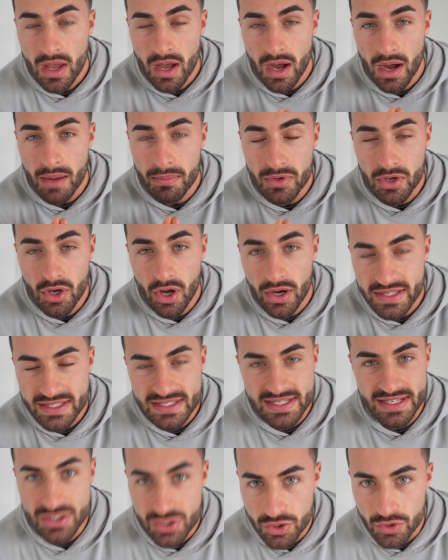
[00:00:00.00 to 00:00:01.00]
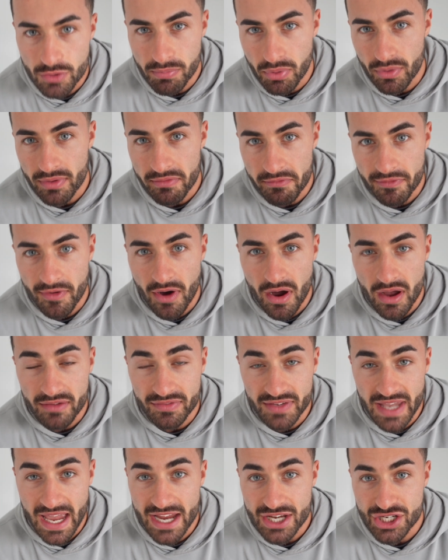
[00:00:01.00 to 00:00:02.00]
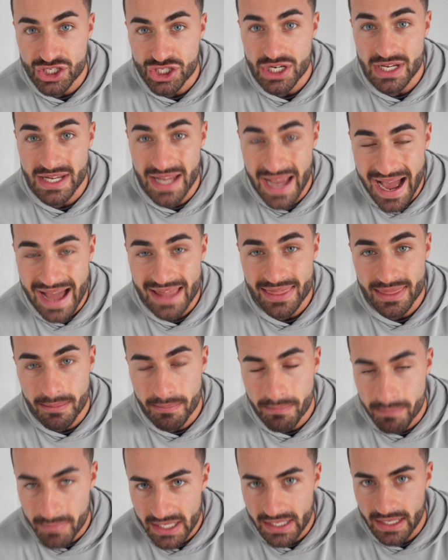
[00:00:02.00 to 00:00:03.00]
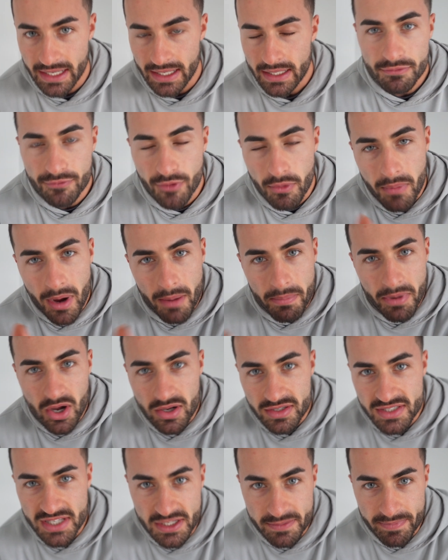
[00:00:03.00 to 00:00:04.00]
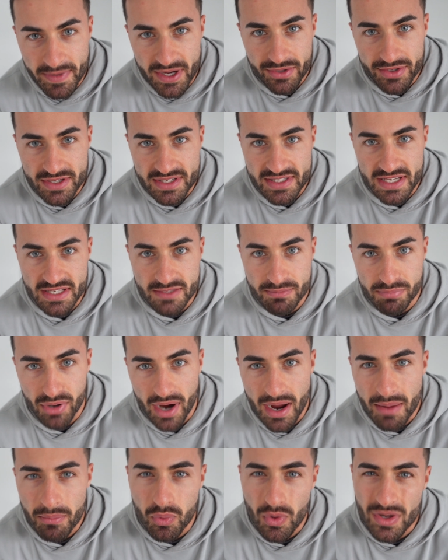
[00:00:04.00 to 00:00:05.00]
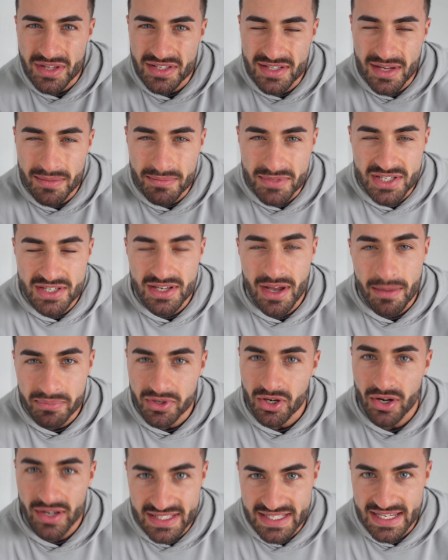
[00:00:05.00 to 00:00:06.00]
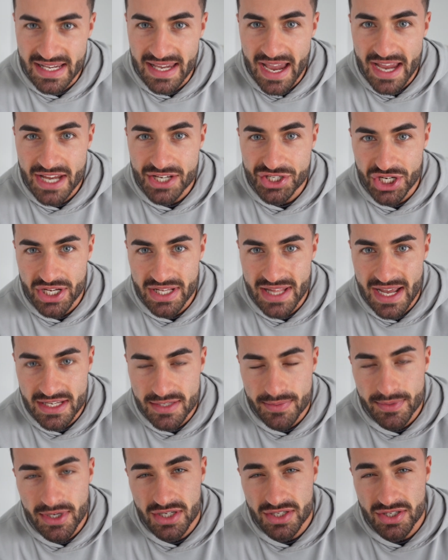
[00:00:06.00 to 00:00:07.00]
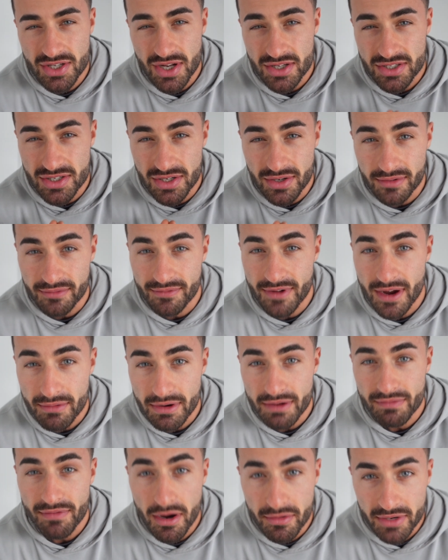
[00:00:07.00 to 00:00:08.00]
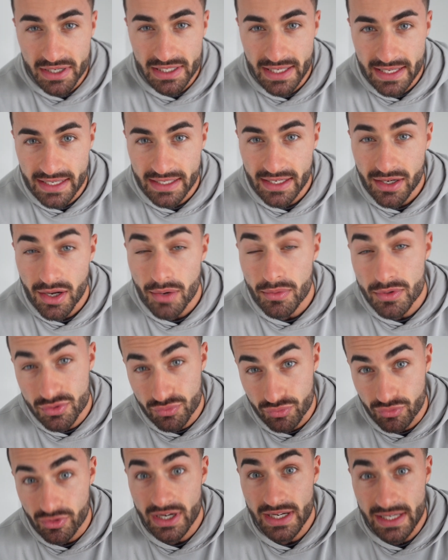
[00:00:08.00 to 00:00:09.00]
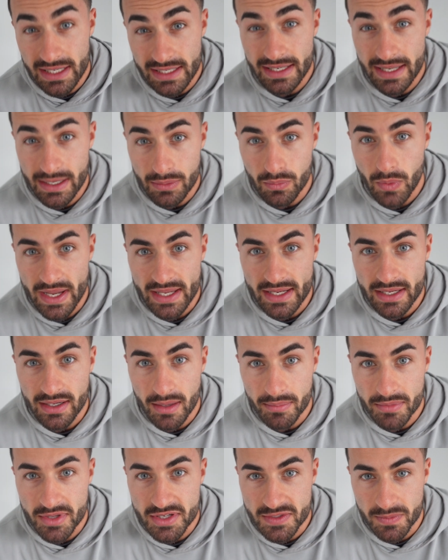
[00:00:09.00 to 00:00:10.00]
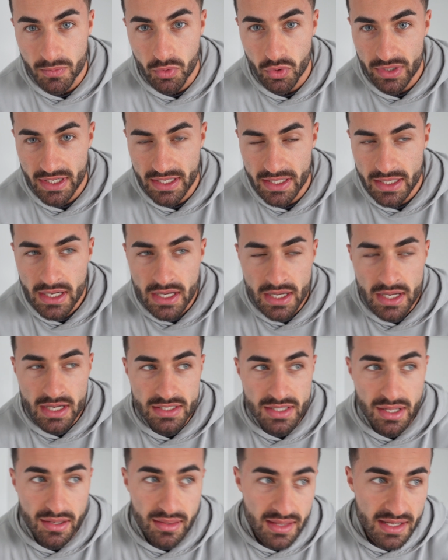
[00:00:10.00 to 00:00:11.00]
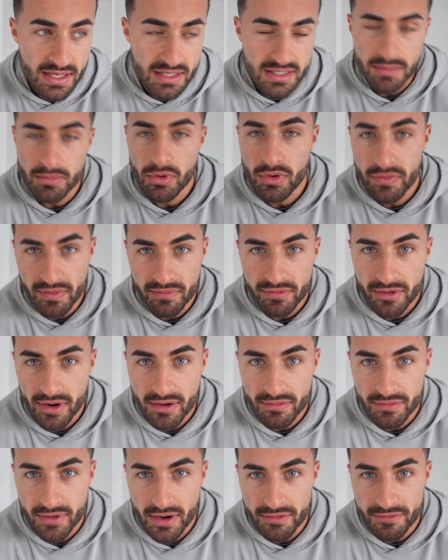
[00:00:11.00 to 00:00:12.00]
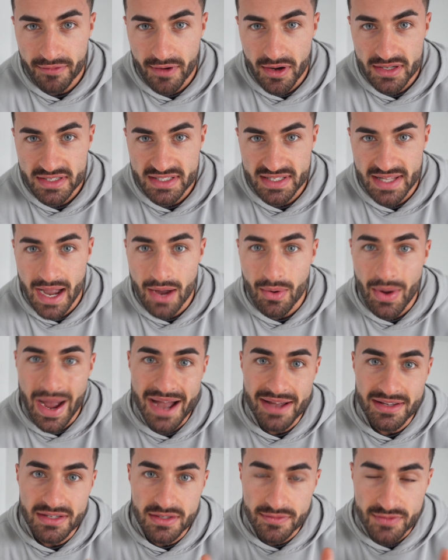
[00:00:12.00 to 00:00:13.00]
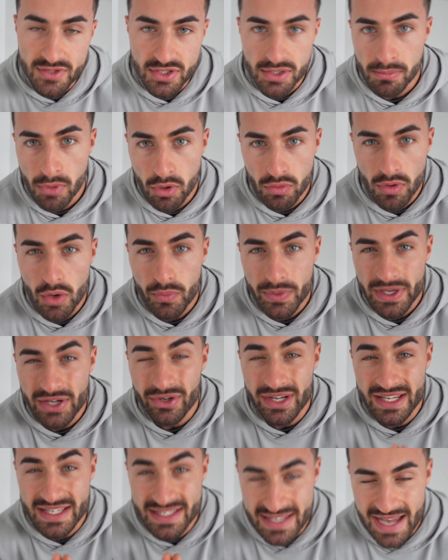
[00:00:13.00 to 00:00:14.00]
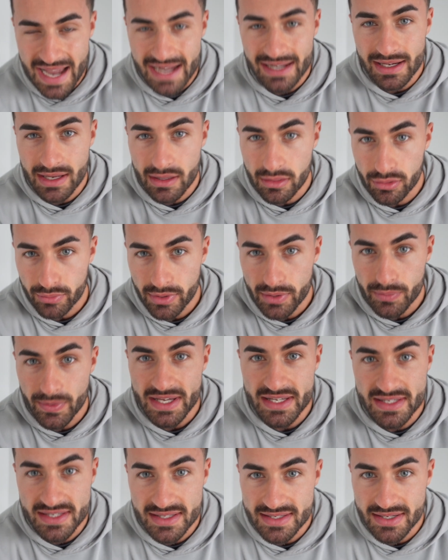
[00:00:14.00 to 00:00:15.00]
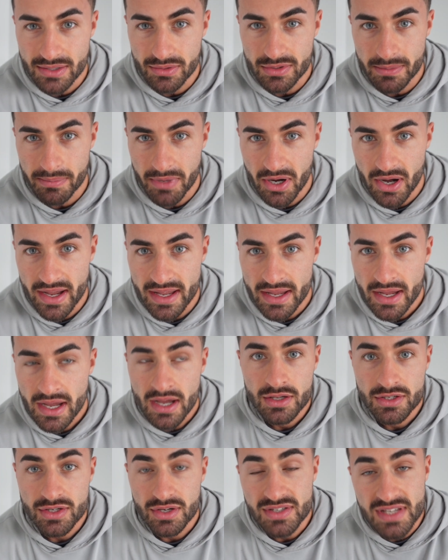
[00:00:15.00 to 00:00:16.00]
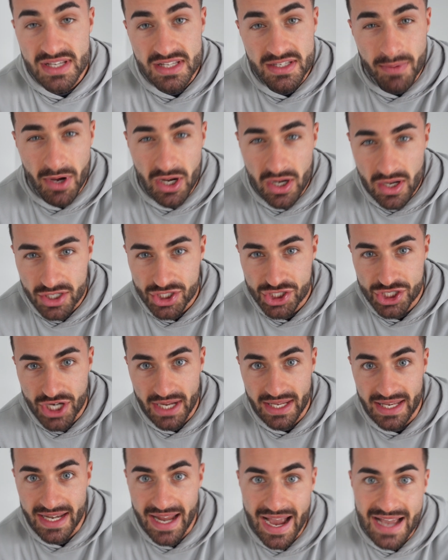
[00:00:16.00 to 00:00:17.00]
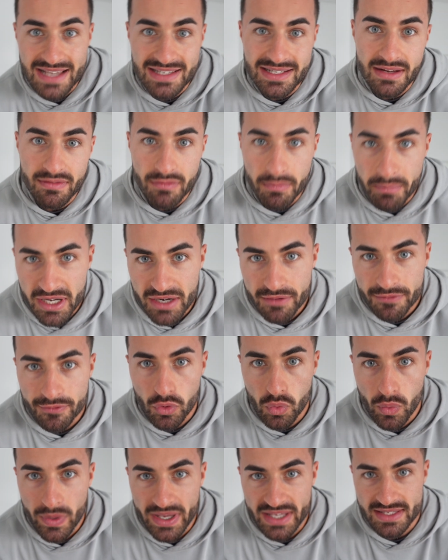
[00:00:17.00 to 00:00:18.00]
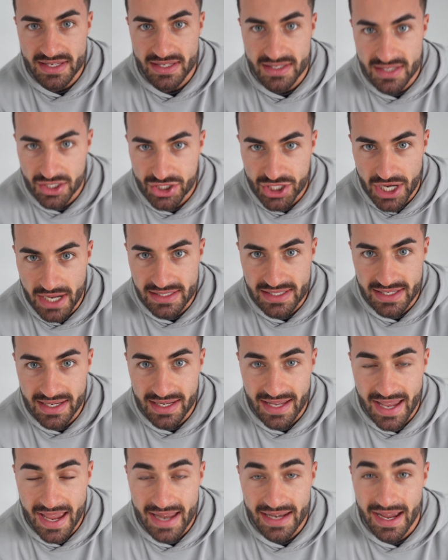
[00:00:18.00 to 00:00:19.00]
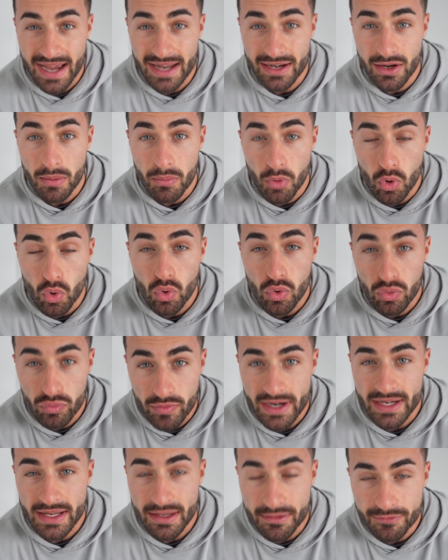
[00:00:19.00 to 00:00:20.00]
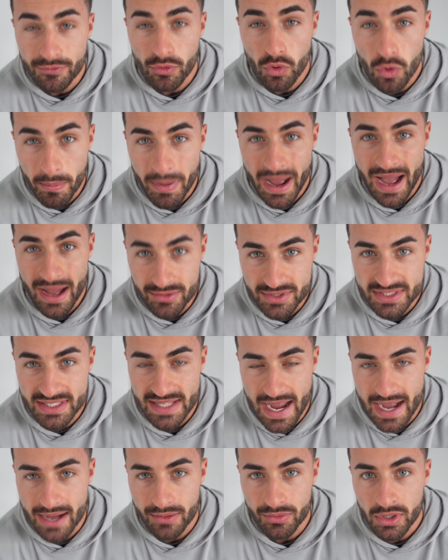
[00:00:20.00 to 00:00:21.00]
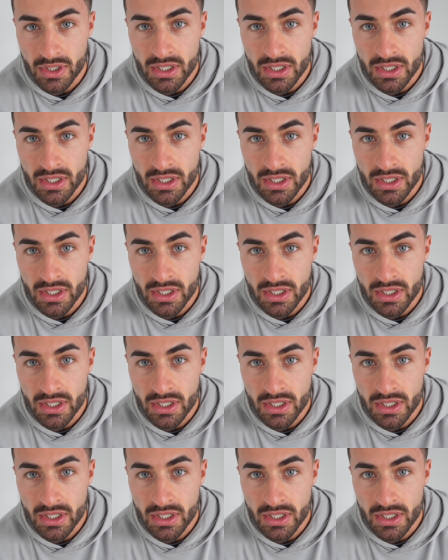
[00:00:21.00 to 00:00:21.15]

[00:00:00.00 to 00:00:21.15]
I'm 92.5 kg at the minute. From my past experience this prep, once I'm sub 90 kg, that's when I start to look very lean, and I was really lean waking up this morning. So things are moving very fast now. As of tomorrow, we got exactly 3 weeks until Dubai. So since my last check-in, it hasn't even been a full week since I checked in again, and I'm already 4 pounds down.